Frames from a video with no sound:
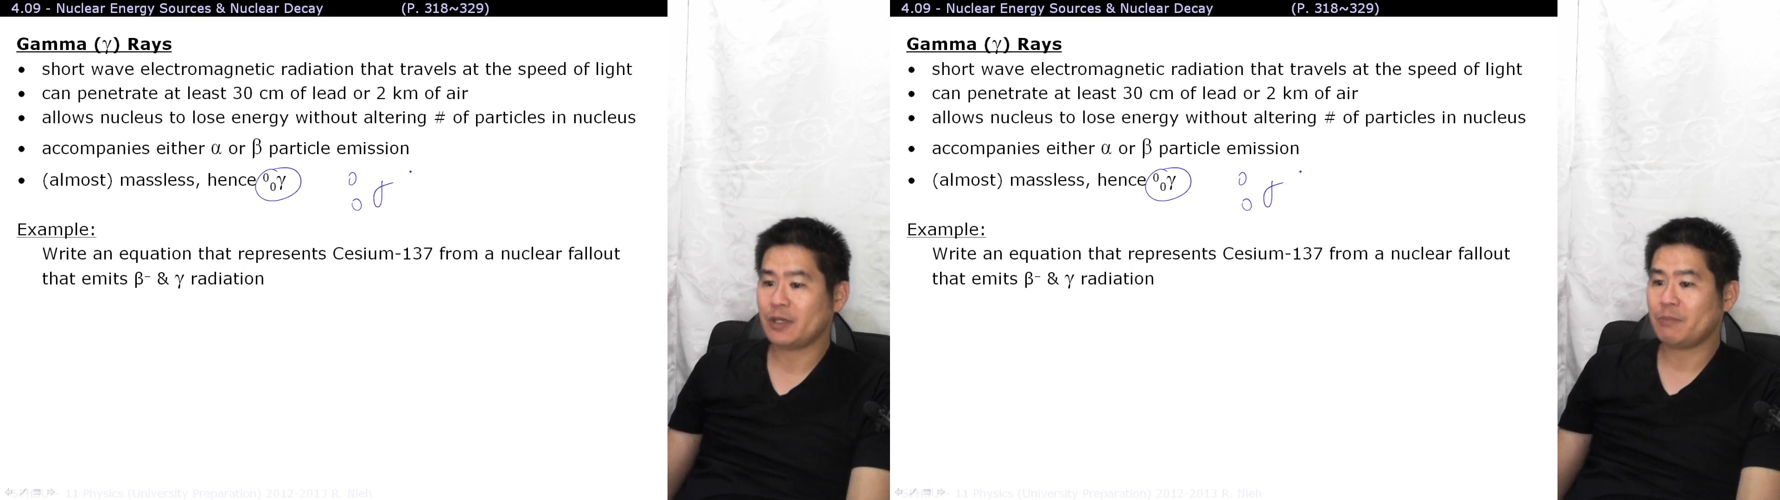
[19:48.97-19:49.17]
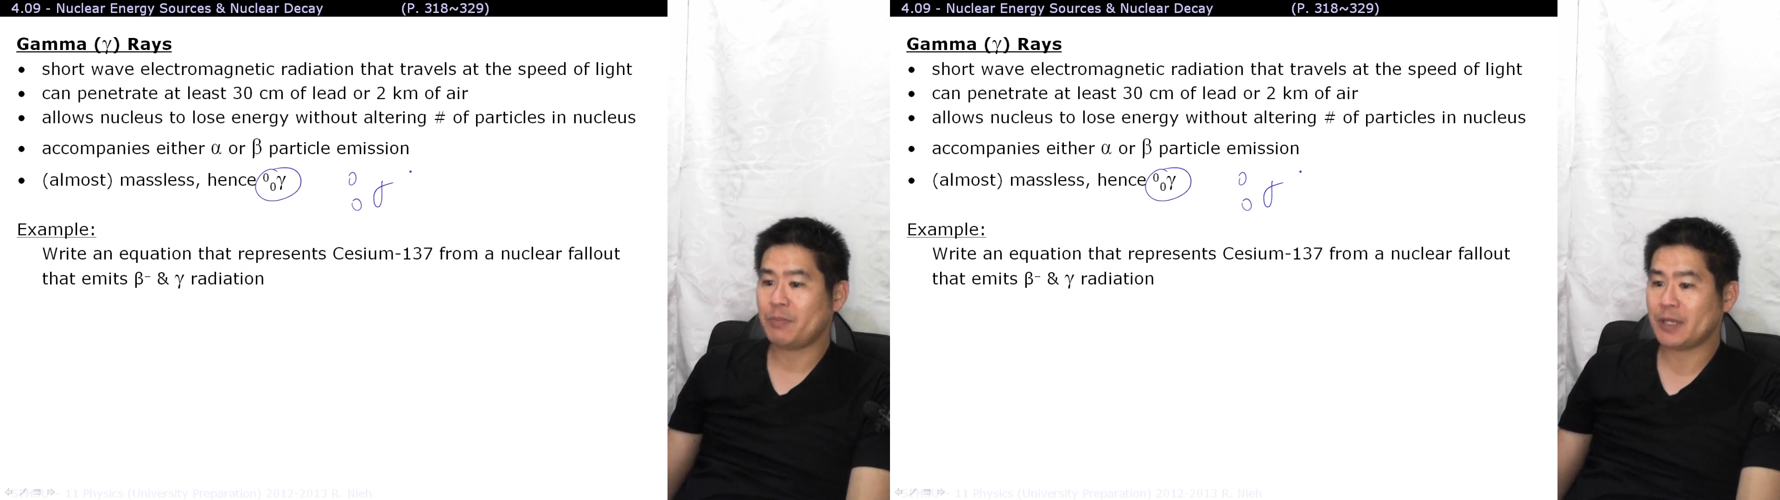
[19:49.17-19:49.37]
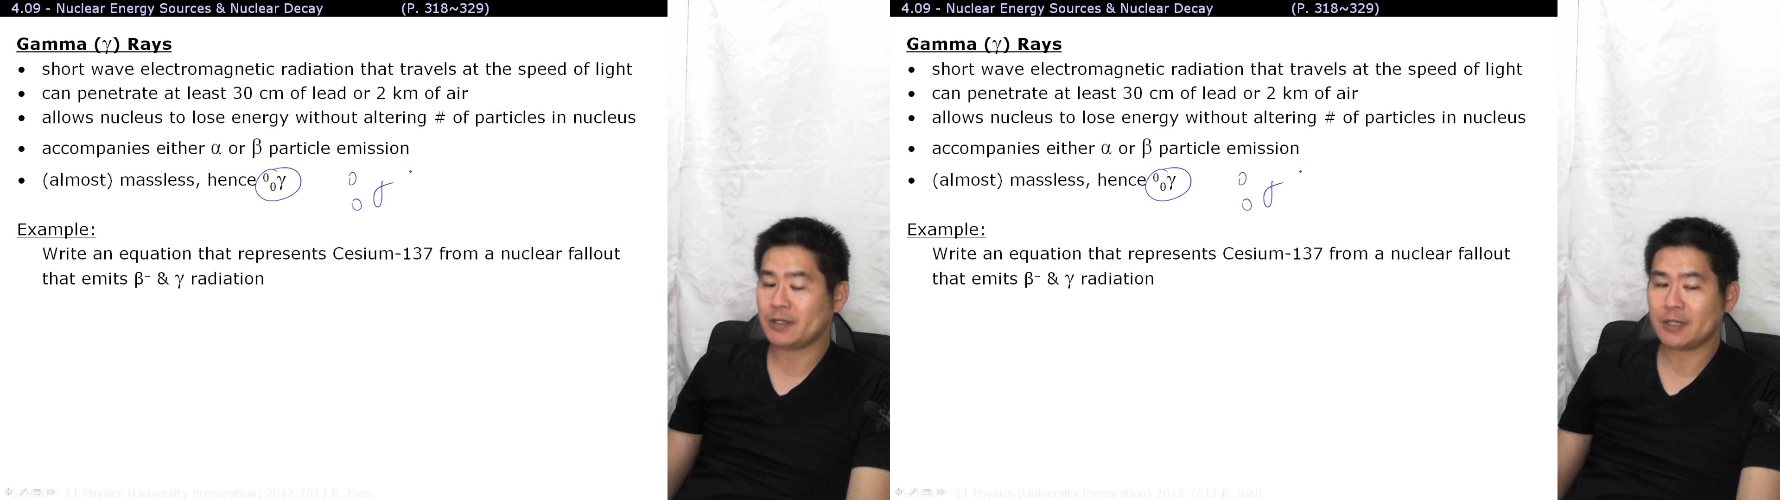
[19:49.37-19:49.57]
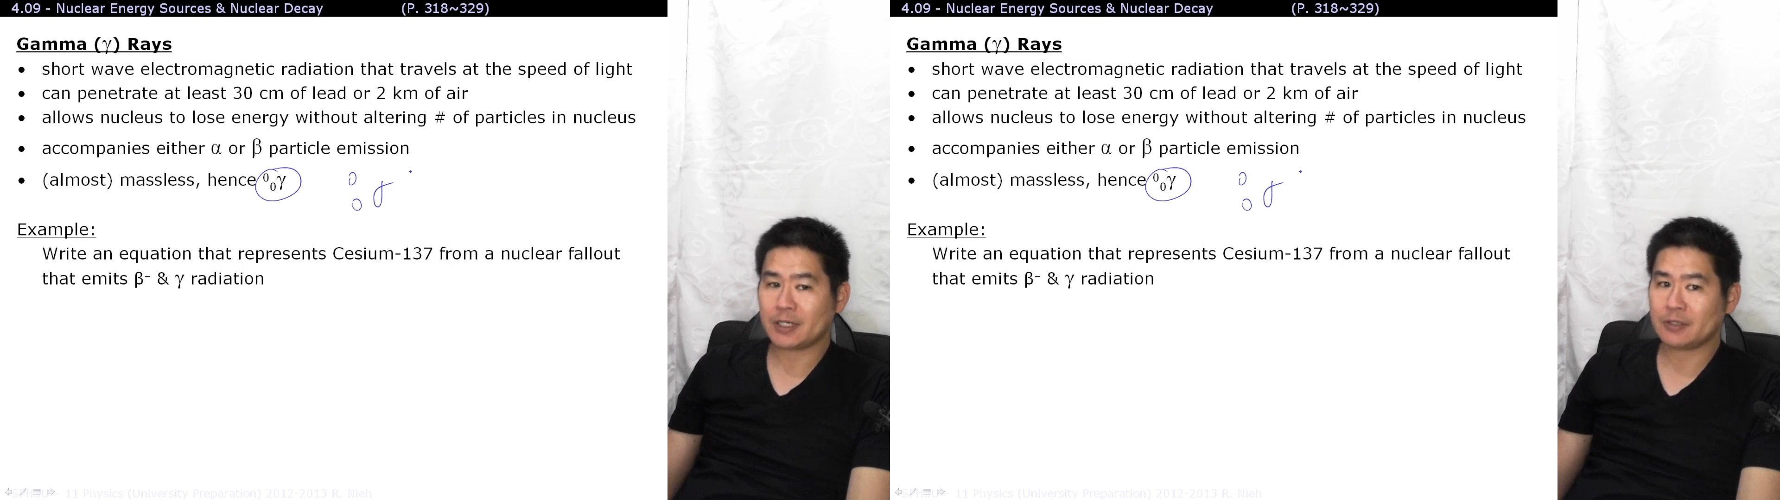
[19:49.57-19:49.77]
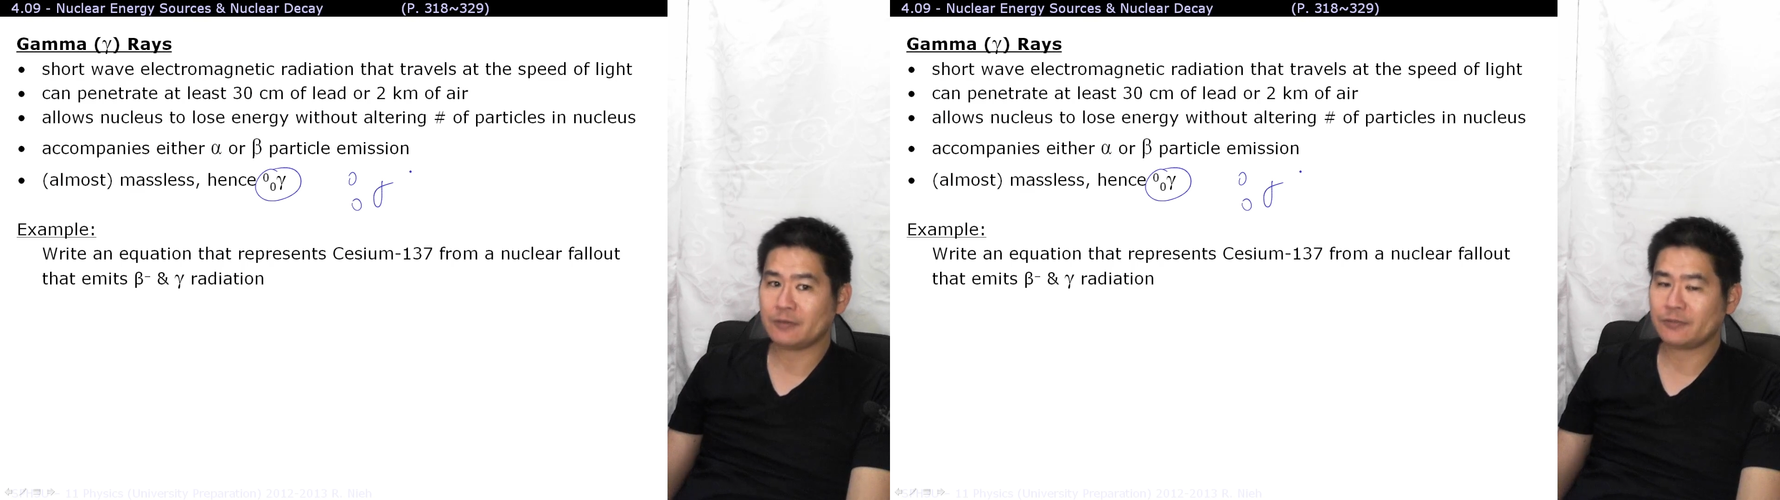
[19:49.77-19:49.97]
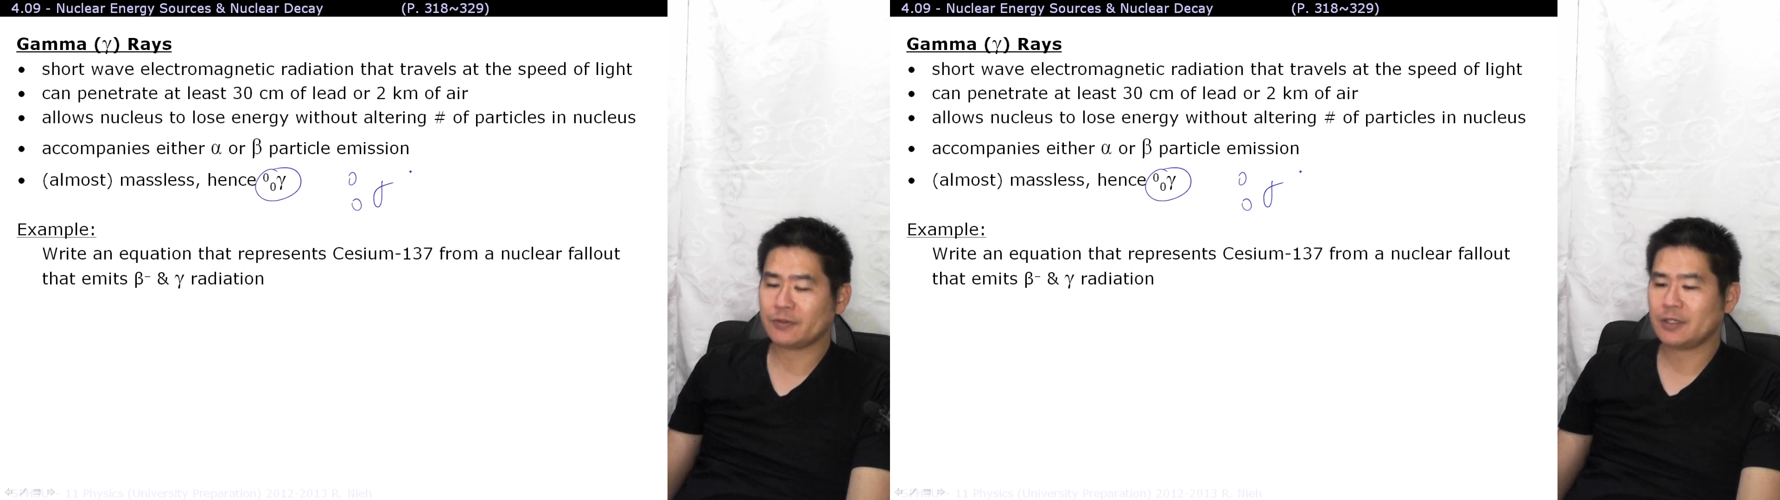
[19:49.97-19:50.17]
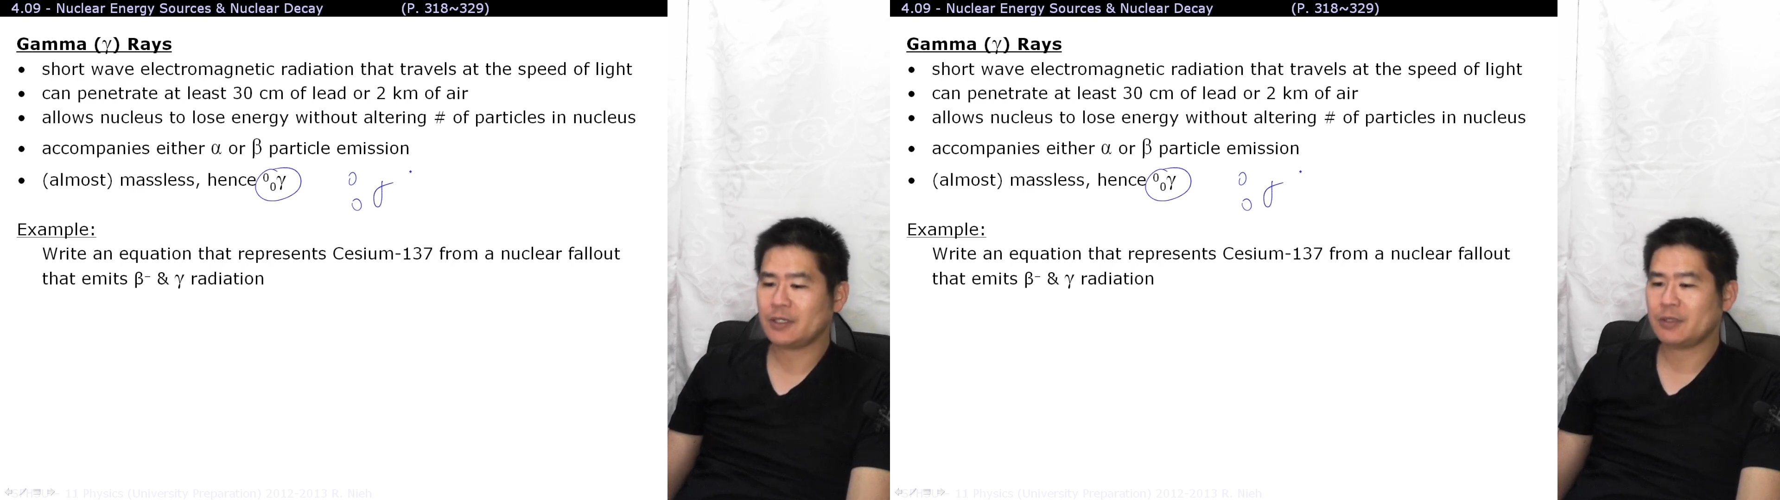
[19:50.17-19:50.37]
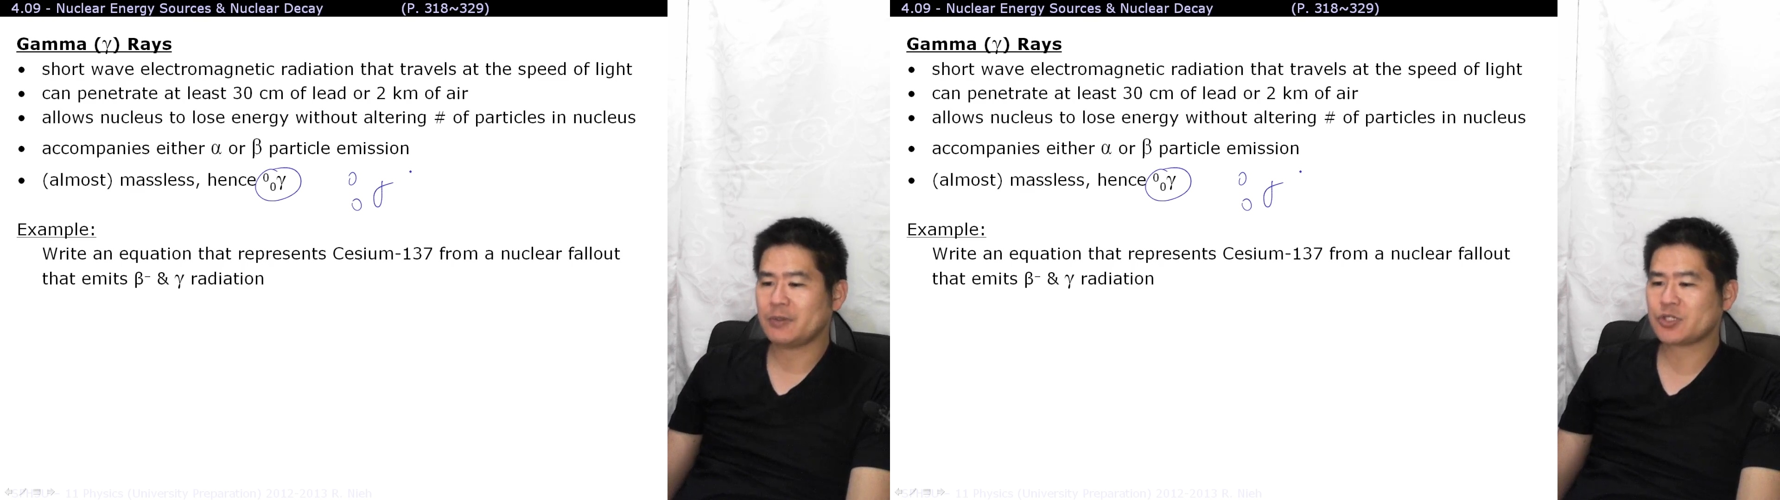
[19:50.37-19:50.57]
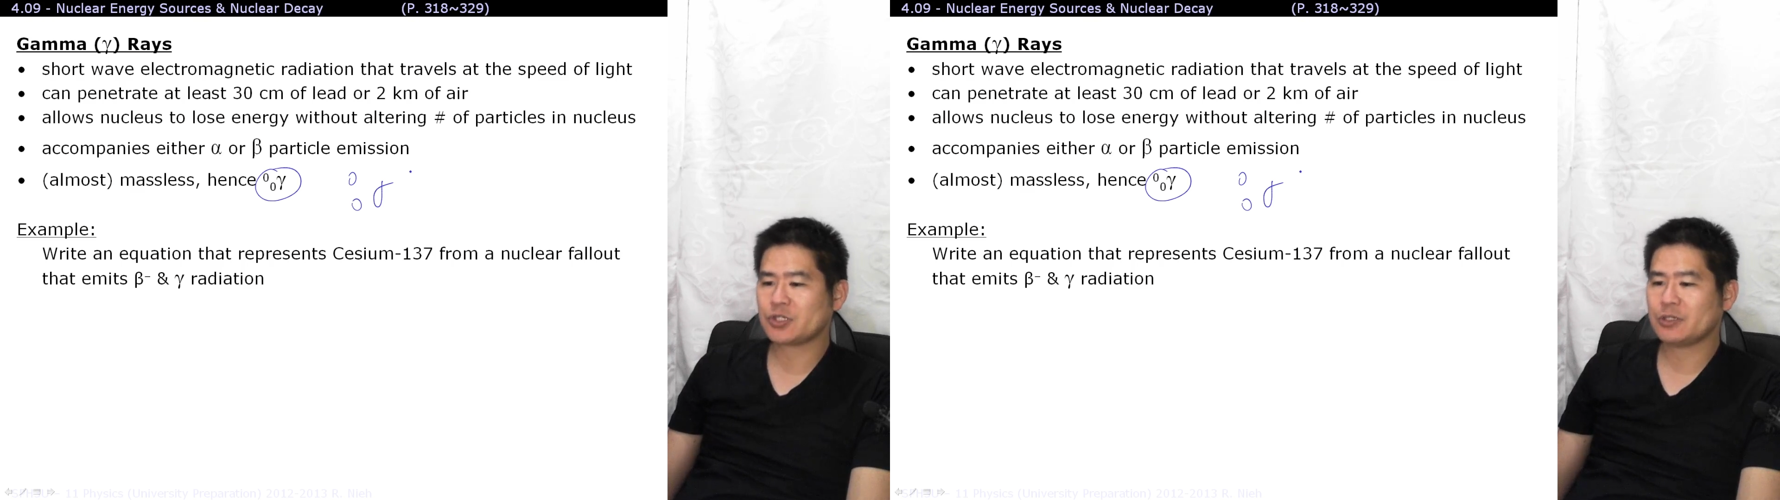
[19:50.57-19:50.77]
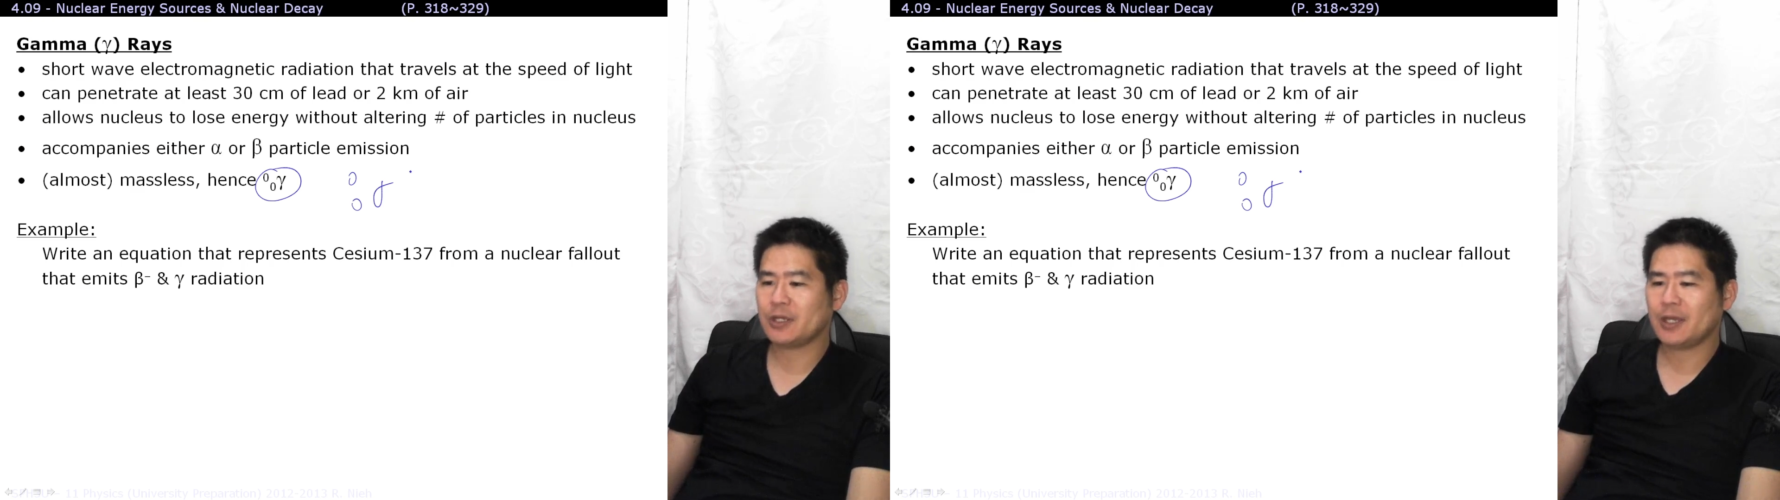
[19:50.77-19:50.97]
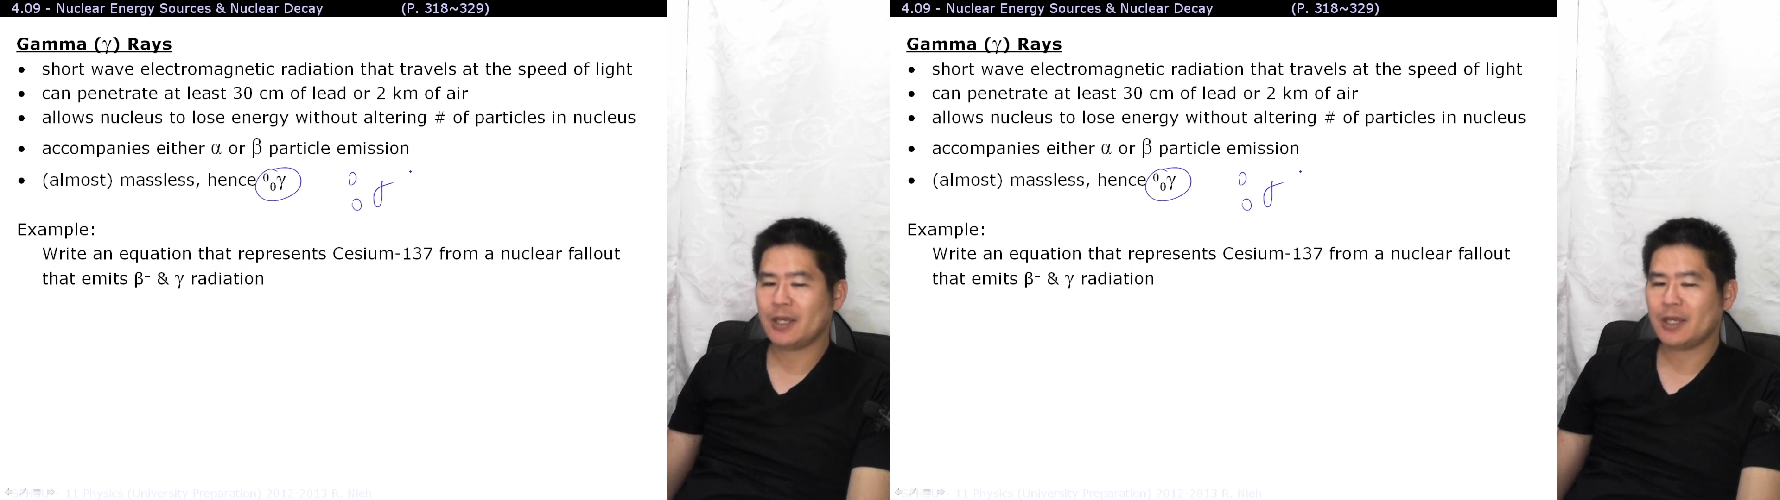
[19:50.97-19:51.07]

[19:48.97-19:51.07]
a beta negative emission